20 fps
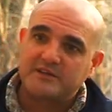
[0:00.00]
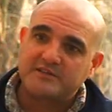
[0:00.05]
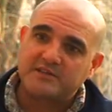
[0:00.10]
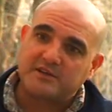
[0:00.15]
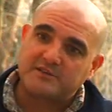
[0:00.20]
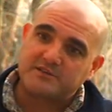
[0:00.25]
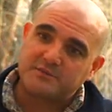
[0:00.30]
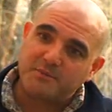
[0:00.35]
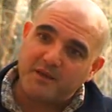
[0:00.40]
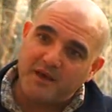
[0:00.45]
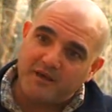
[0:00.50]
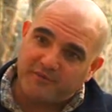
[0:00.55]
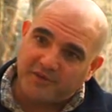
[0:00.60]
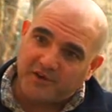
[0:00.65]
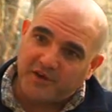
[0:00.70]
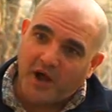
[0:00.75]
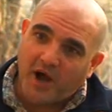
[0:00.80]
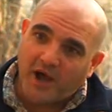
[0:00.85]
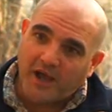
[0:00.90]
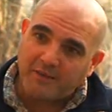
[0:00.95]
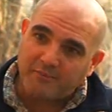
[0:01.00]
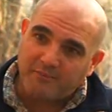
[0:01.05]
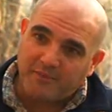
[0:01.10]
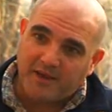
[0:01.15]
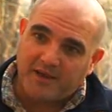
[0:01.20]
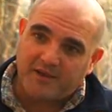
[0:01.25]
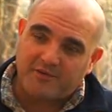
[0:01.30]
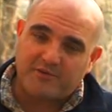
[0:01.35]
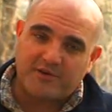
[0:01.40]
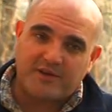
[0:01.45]
So it was a bit of a
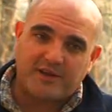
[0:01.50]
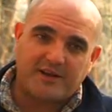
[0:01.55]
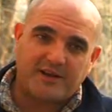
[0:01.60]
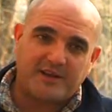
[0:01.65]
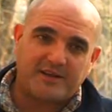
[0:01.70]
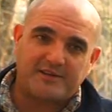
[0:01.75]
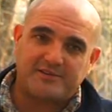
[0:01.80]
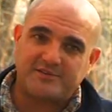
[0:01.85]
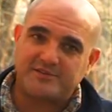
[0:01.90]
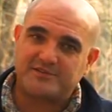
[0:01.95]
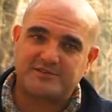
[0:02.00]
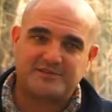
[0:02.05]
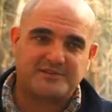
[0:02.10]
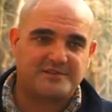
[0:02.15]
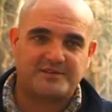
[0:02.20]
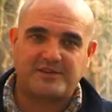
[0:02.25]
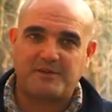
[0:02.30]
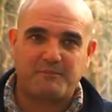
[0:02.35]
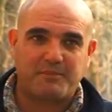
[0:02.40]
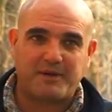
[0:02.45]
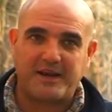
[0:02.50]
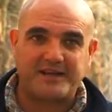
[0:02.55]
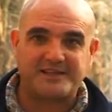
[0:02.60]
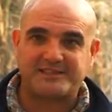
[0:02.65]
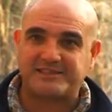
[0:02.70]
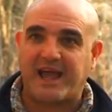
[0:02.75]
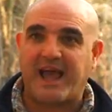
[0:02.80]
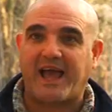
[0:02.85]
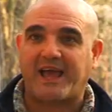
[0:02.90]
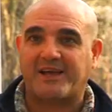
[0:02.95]
nightmare, really, just a
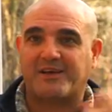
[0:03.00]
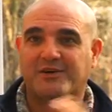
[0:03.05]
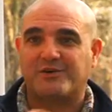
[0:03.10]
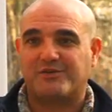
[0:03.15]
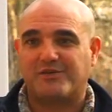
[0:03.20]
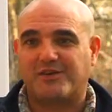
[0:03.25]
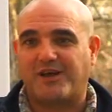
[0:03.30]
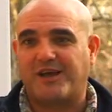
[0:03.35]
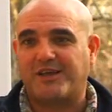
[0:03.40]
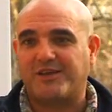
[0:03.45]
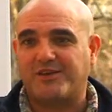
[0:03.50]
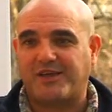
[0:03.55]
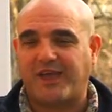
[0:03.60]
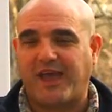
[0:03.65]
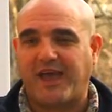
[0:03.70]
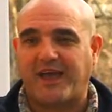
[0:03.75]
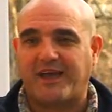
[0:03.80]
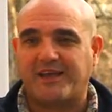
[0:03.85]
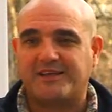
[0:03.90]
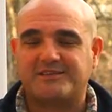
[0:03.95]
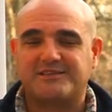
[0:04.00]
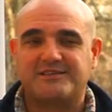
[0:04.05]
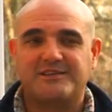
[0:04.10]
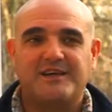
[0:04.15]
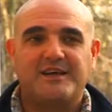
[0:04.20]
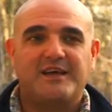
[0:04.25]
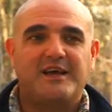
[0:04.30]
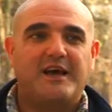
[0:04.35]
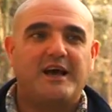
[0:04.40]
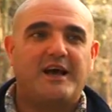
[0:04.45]
complete tangle like you get.
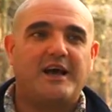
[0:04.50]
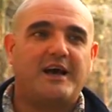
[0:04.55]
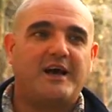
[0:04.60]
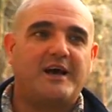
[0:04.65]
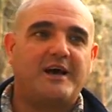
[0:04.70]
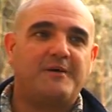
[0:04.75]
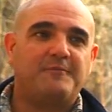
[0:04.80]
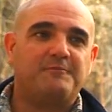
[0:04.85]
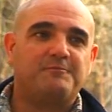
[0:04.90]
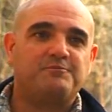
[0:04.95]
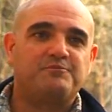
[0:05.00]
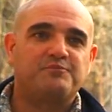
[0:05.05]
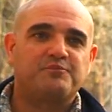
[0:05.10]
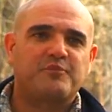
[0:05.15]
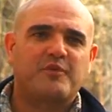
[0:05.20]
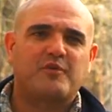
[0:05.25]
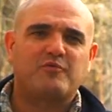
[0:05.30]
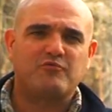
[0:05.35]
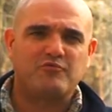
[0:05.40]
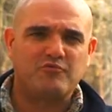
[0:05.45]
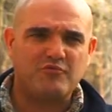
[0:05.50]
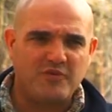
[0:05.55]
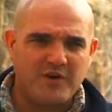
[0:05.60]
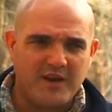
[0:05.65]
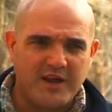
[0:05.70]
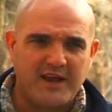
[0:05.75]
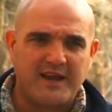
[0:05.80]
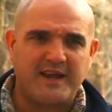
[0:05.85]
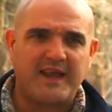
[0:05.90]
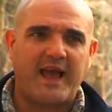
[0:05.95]

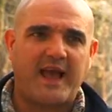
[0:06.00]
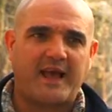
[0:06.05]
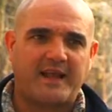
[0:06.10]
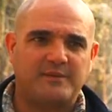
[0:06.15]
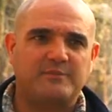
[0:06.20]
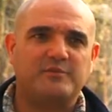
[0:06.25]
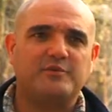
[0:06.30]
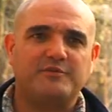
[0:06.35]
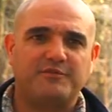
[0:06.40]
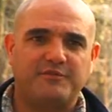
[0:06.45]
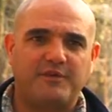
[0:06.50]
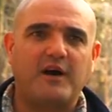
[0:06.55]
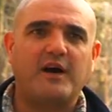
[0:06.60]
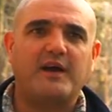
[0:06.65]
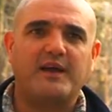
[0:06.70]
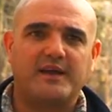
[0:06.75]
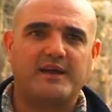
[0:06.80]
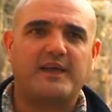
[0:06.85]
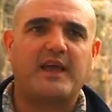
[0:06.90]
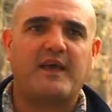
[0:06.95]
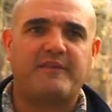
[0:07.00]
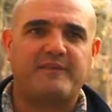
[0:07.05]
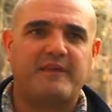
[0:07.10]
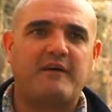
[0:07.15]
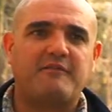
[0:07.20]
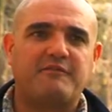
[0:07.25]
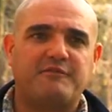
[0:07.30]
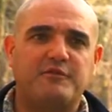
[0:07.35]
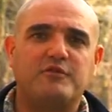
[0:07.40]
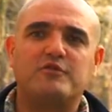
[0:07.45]
Really animal fight again.
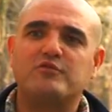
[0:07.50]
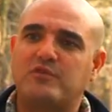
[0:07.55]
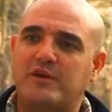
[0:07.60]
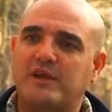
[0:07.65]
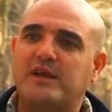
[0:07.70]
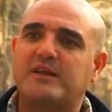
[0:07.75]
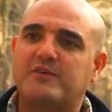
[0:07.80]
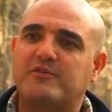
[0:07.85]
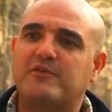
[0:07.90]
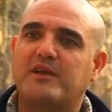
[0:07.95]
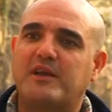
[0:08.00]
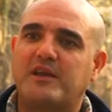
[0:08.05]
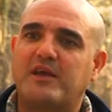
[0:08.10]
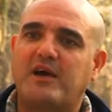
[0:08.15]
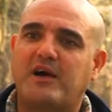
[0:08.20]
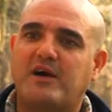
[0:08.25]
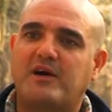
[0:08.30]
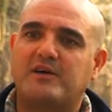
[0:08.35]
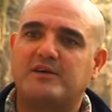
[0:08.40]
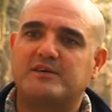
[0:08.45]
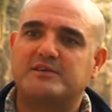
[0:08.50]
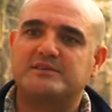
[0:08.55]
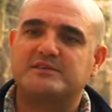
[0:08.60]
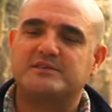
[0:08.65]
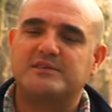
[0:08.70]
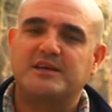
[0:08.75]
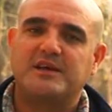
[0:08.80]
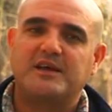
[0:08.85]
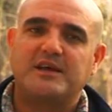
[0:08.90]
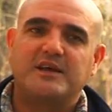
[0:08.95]
That fought really, really hard.
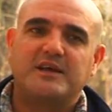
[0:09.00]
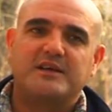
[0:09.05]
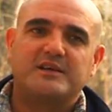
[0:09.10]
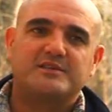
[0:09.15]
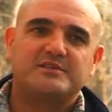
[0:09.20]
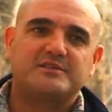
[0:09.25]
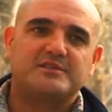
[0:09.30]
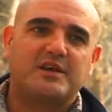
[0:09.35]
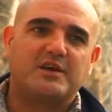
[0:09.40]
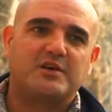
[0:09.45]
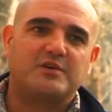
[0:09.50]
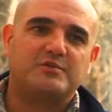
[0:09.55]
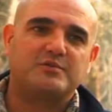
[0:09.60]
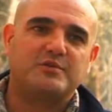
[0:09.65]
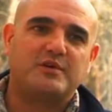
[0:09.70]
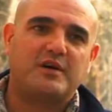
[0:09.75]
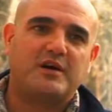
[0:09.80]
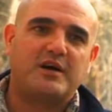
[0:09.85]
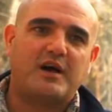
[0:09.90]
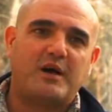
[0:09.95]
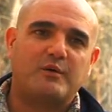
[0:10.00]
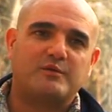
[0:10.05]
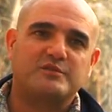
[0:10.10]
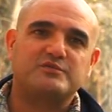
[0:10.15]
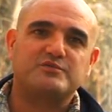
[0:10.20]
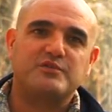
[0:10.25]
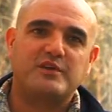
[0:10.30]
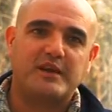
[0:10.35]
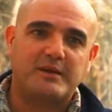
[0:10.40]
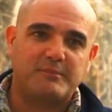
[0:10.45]
So I
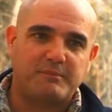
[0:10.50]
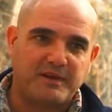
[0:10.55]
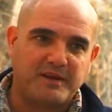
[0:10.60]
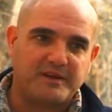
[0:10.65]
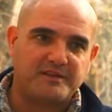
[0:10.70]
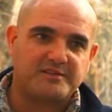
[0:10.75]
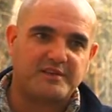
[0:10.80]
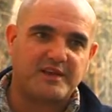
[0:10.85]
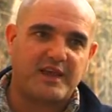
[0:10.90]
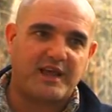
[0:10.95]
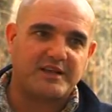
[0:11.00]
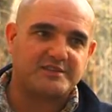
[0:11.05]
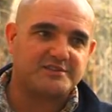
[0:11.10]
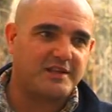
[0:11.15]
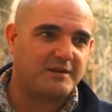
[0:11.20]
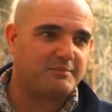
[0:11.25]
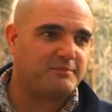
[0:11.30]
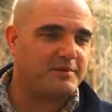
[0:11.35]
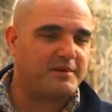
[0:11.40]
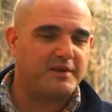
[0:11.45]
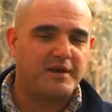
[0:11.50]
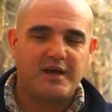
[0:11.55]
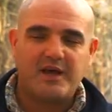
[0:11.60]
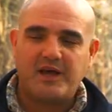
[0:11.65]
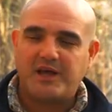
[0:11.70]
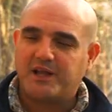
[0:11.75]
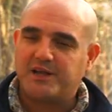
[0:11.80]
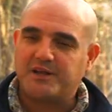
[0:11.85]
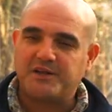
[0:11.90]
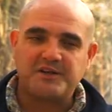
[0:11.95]
was really pleased to catch that, but
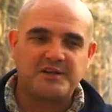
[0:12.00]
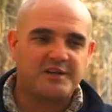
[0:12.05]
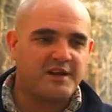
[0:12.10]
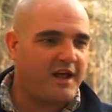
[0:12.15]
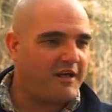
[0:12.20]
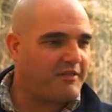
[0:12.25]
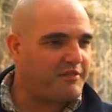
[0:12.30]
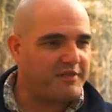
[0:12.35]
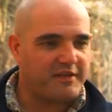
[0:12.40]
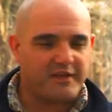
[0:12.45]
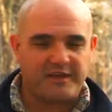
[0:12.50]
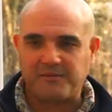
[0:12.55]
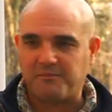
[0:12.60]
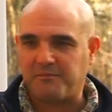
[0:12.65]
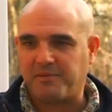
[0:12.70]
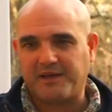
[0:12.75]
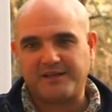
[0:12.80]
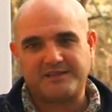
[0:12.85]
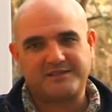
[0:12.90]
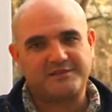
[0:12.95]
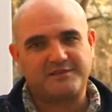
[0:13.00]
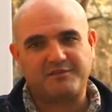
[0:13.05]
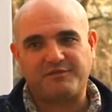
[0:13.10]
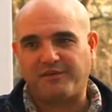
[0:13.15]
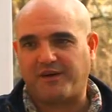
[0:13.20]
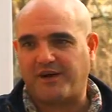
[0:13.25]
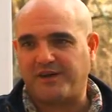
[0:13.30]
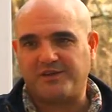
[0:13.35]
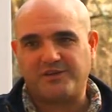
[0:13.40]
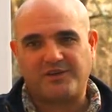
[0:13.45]
nothing compares to the
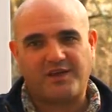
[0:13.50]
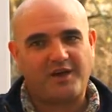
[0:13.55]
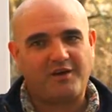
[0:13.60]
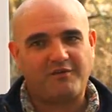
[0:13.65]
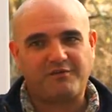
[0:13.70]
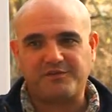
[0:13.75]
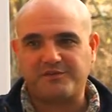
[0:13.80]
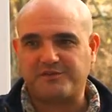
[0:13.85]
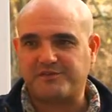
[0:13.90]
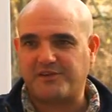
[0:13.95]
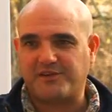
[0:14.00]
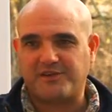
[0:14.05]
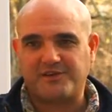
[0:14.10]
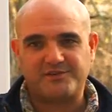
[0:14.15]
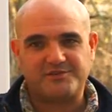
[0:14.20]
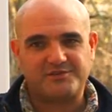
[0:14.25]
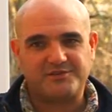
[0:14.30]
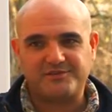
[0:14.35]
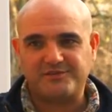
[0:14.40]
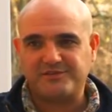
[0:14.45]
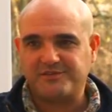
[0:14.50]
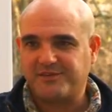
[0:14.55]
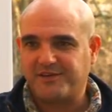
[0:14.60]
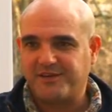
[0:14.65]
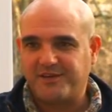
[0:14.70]
fight you get off the sturgeon.